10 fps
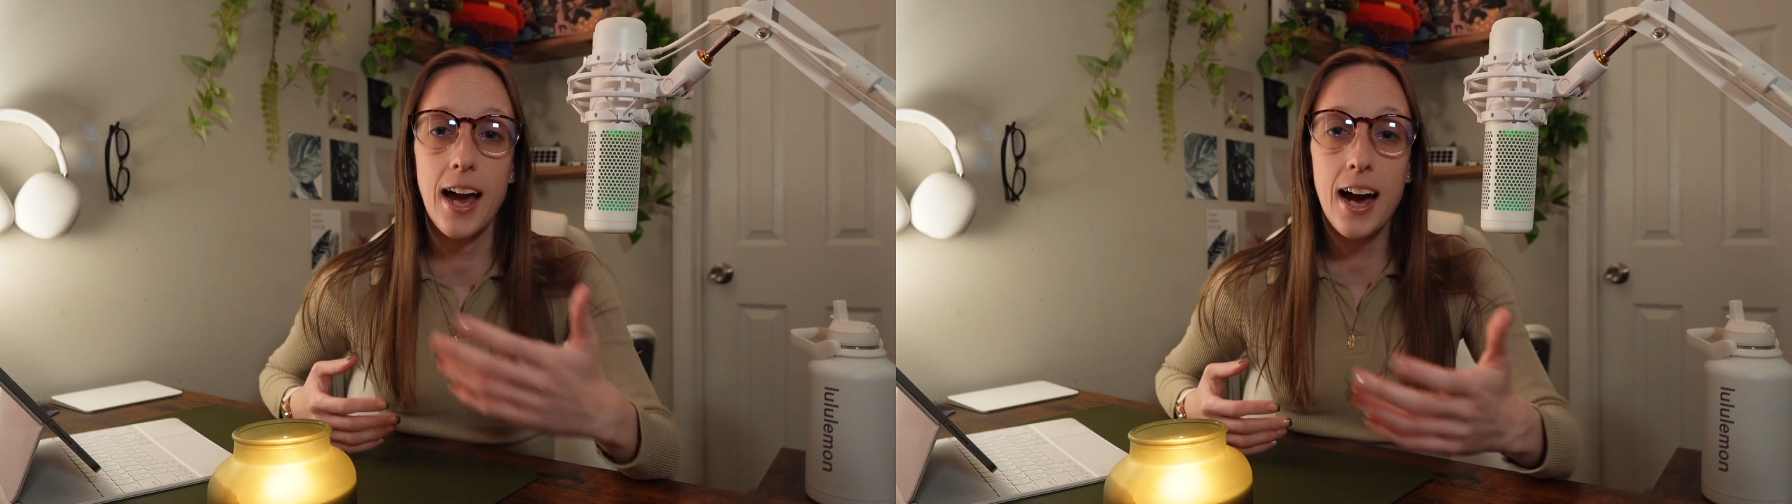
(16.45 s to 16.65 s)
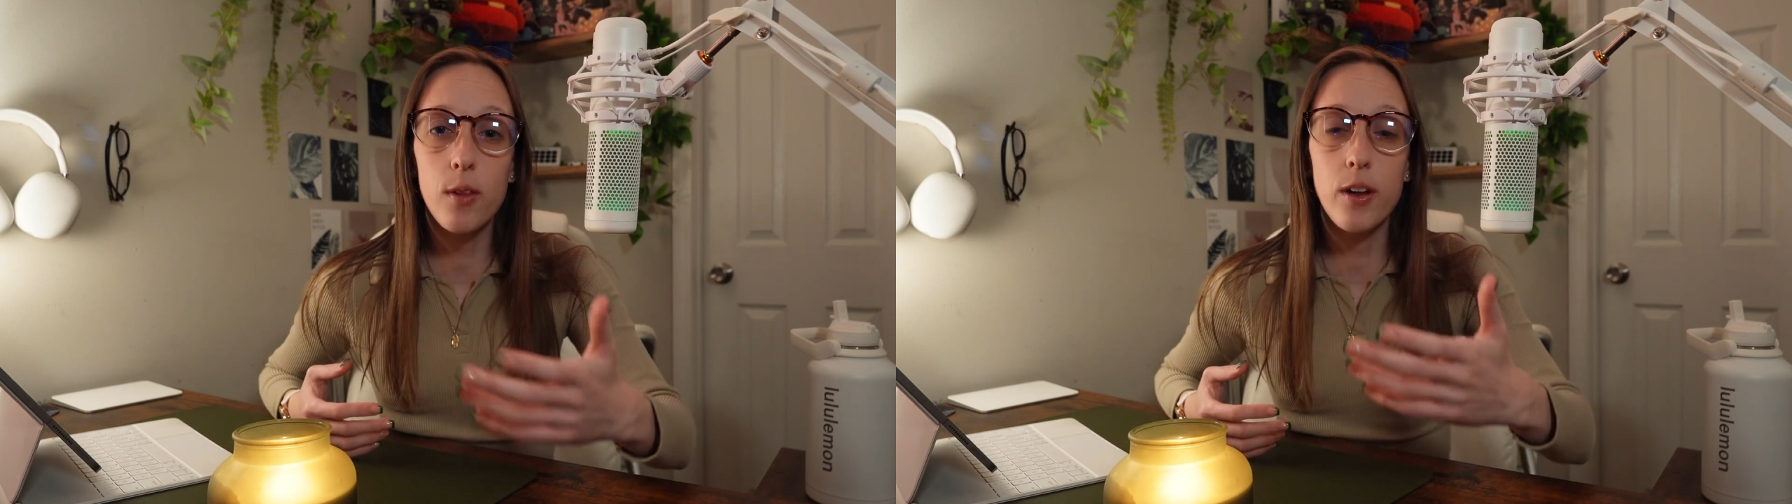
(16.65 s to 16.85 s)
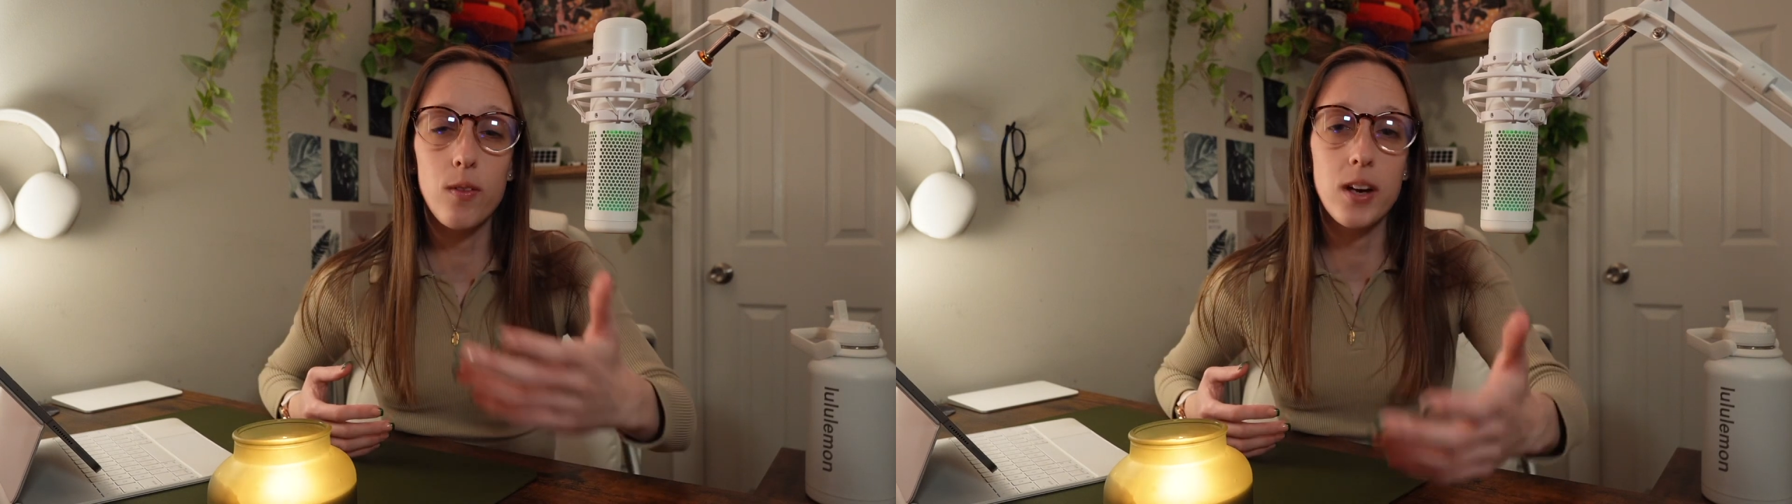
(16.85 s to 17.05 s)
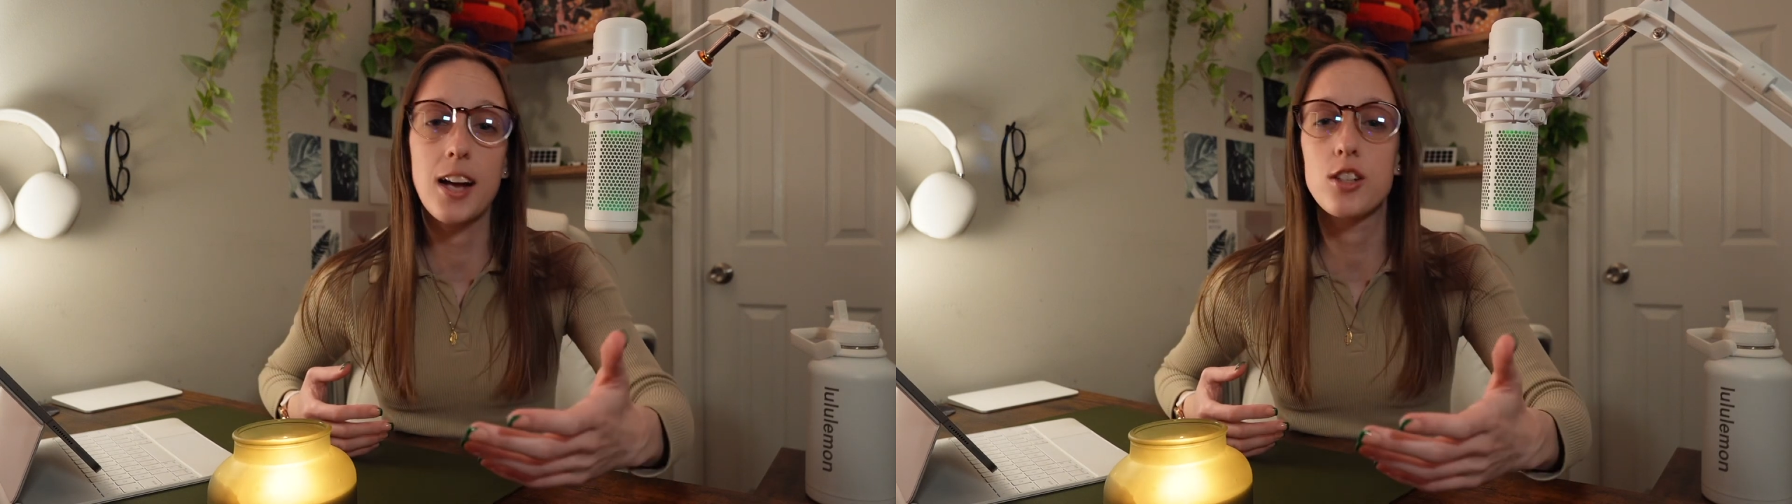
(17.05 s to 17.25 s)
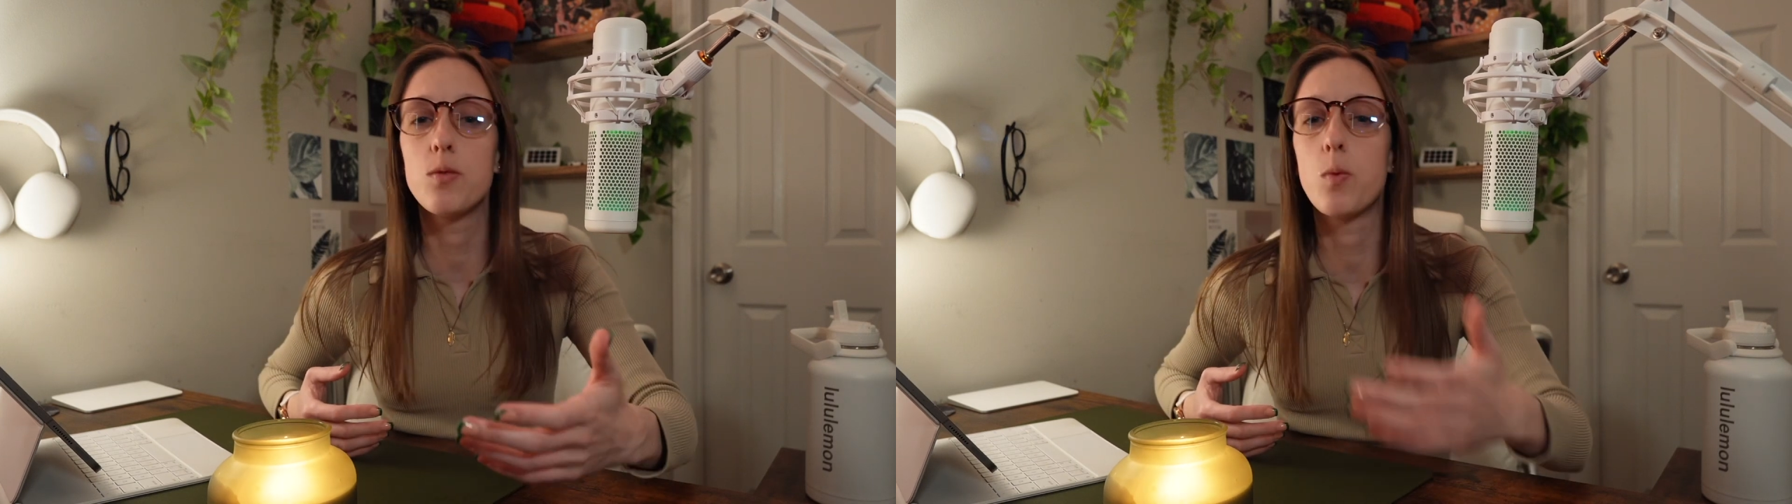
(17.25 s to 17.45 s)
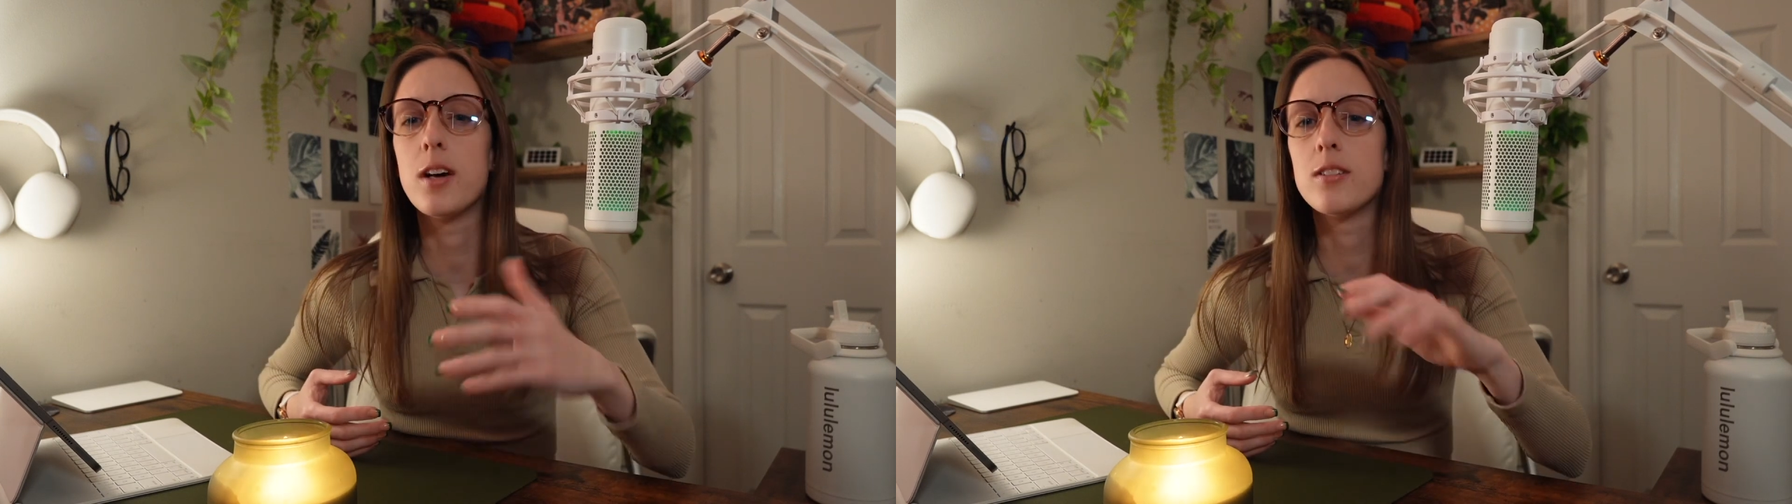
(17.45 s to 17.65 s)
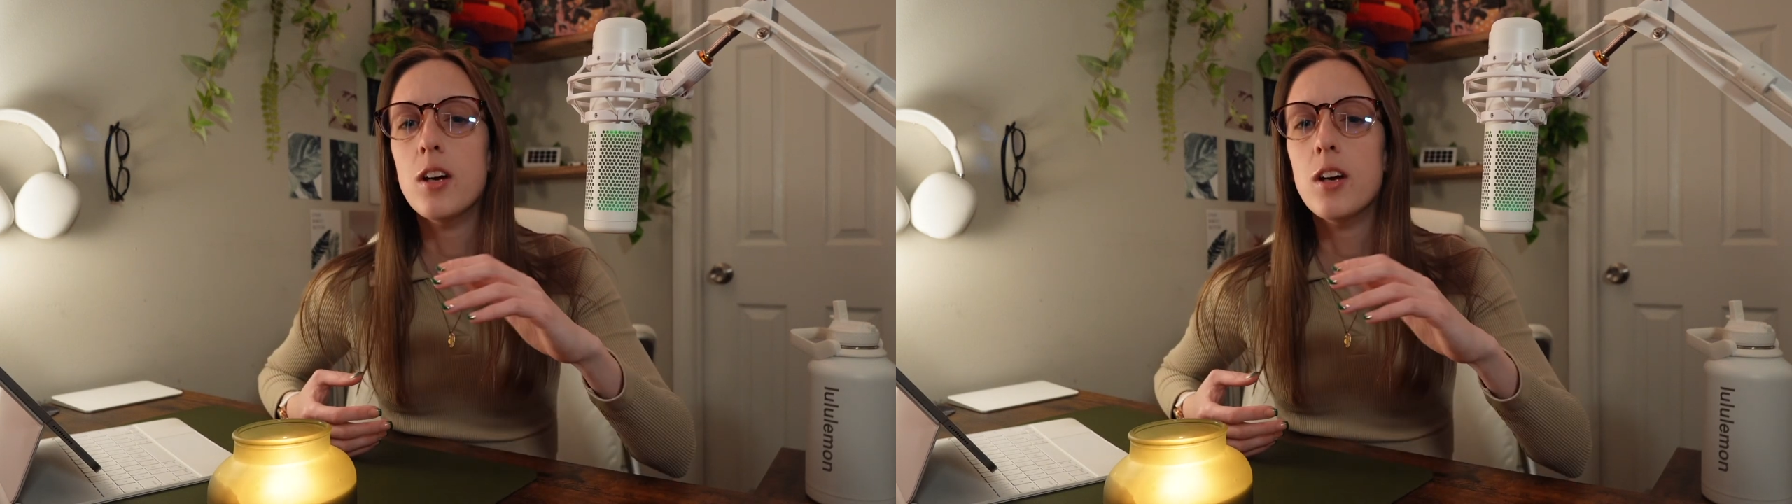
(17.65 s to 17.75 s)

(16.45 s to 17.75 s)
how their reaction was